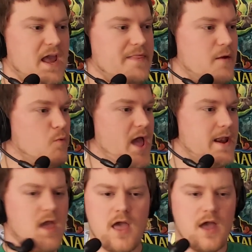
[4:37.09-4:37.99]
and then
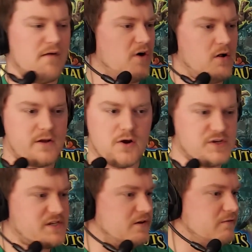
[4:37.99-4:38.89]
when Vault,
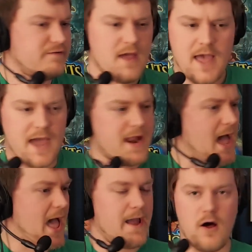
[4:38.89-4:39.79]
Cursive, and
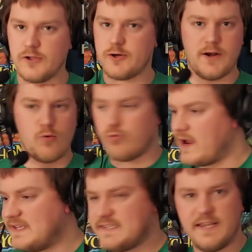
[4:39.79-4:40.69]
I all tried to
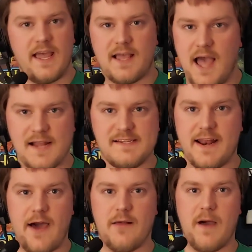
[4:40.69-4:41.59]
race to get
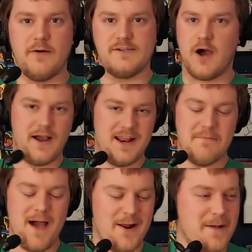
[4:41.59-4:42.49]
content out about talking
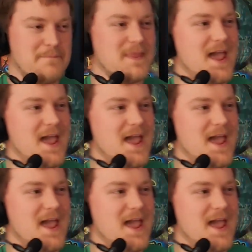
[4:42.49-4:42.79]
about it.